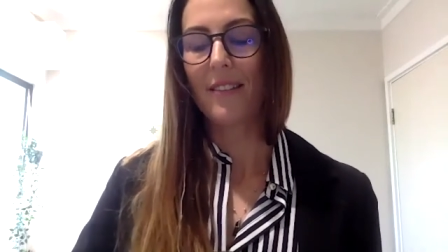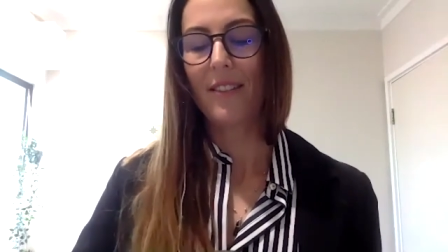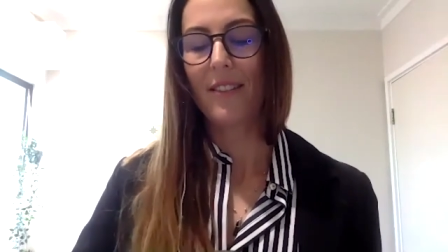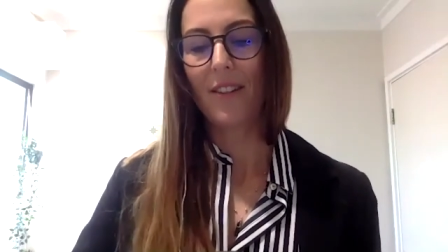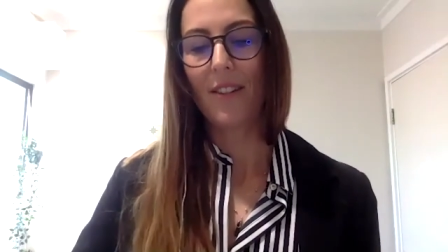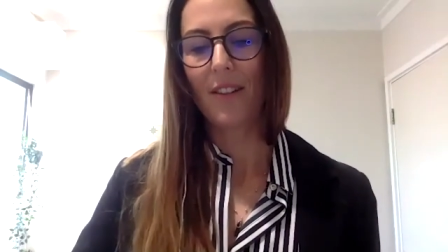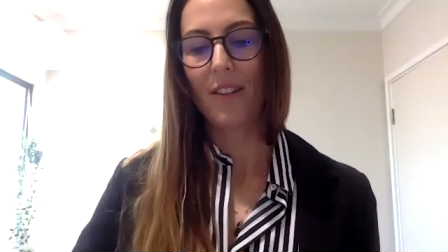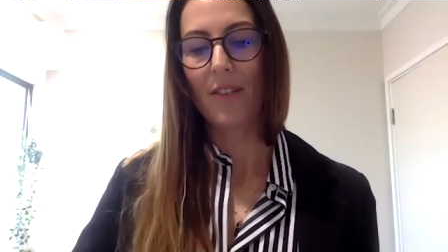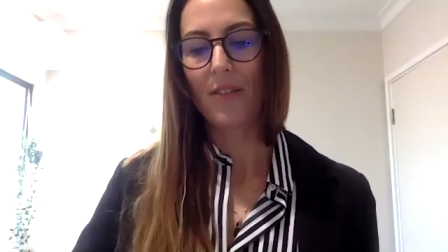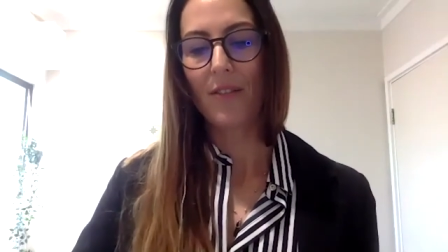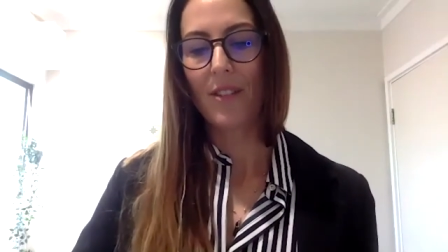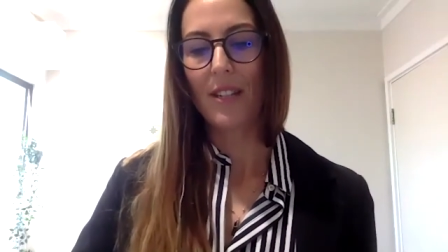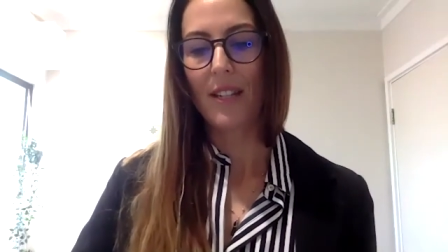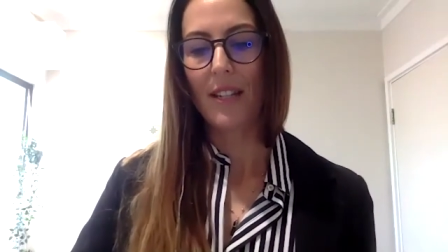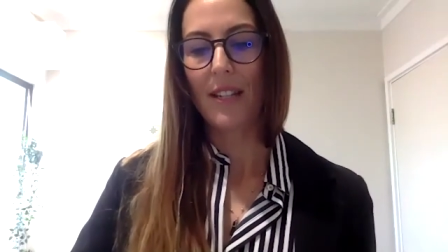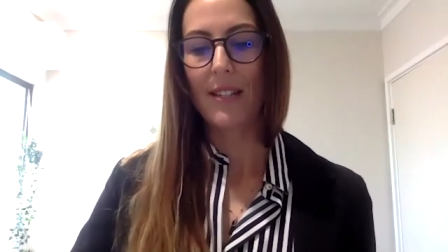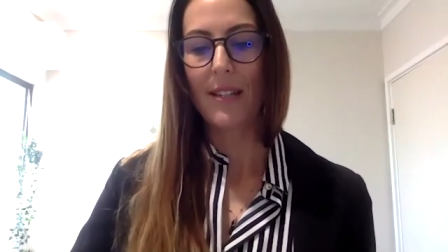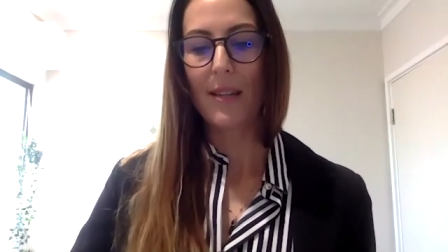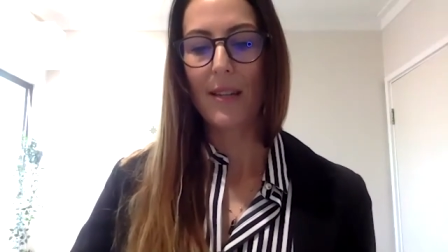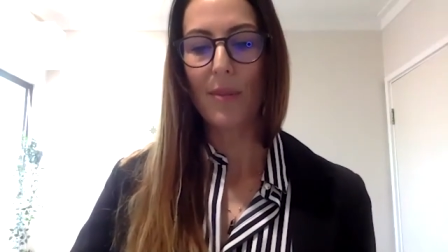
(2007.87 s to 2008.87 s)
You know,
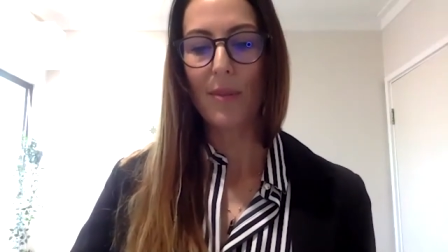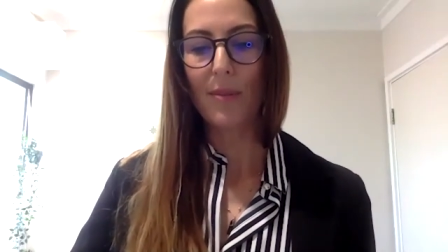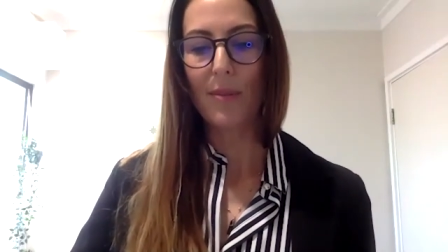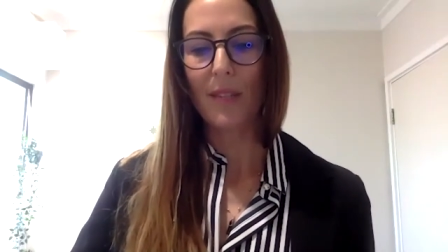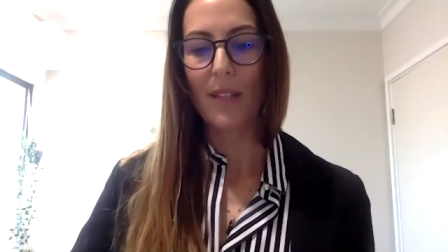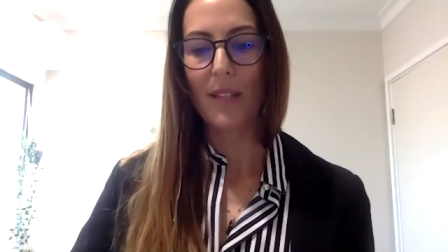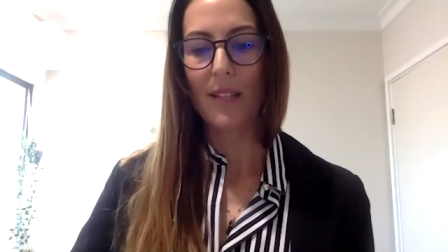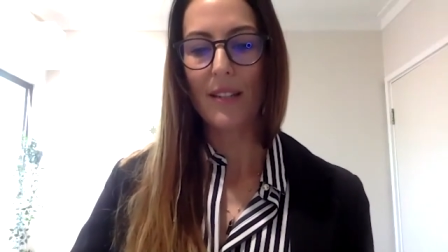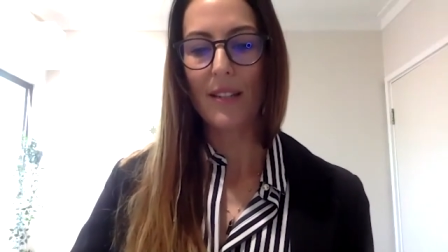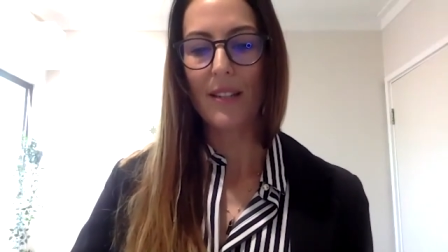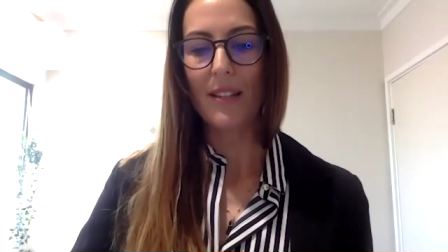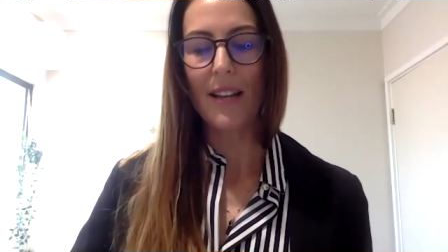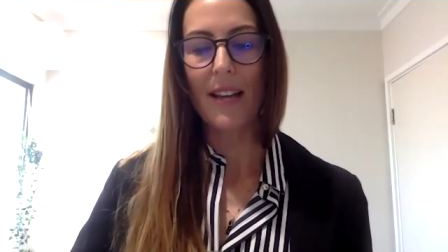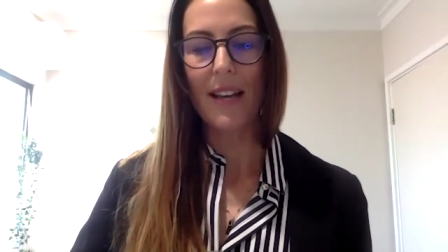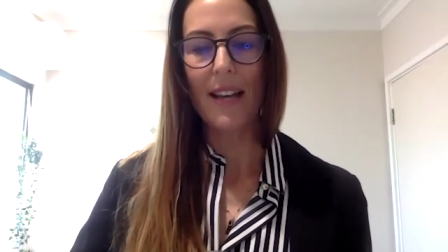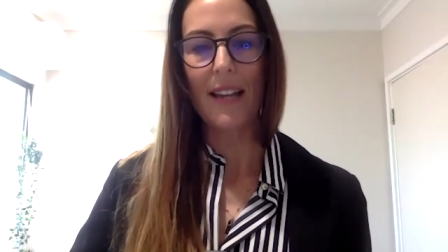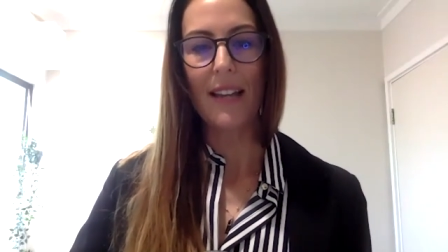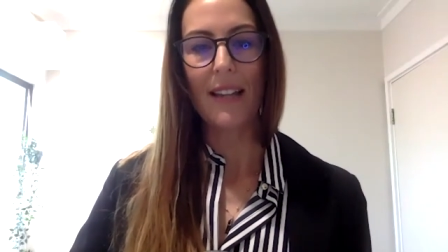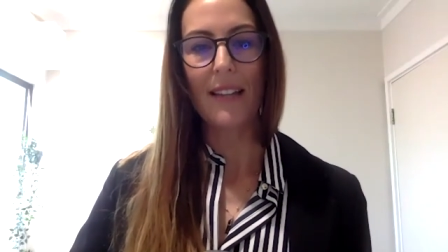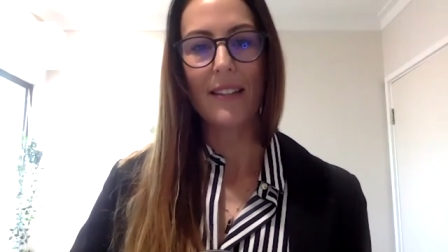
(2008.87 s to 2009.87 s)
obviously supplements,
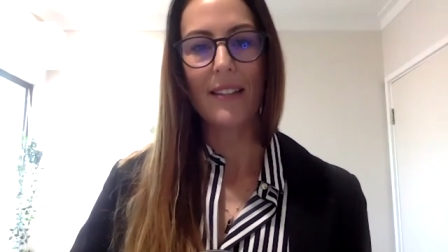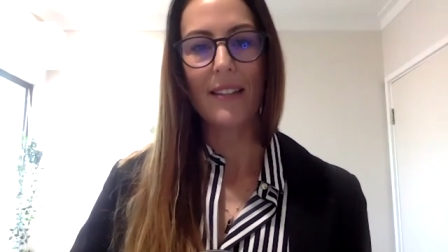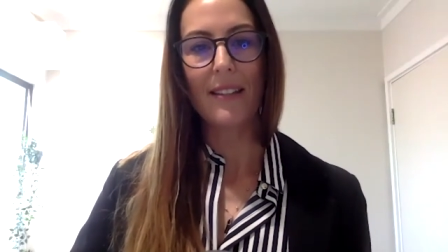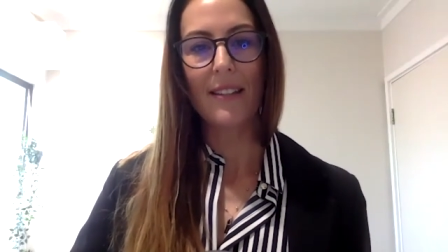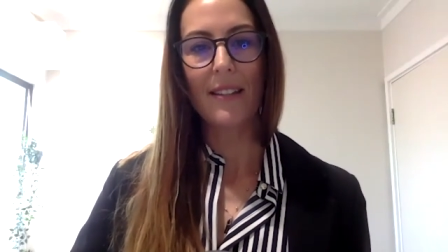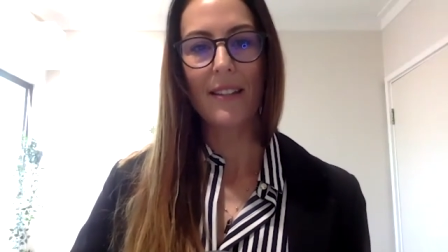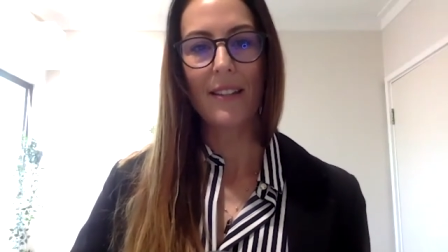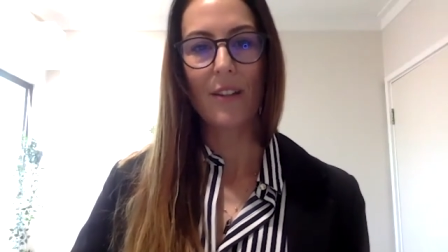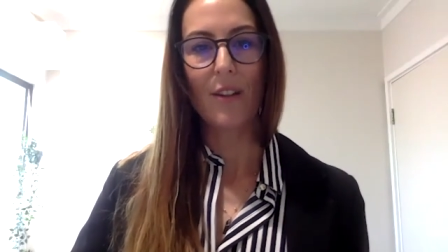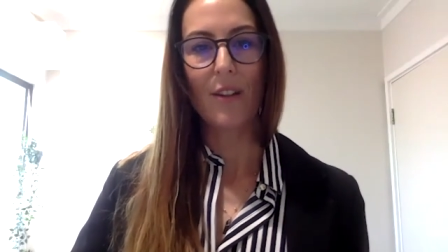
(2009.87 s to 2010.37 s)
diets,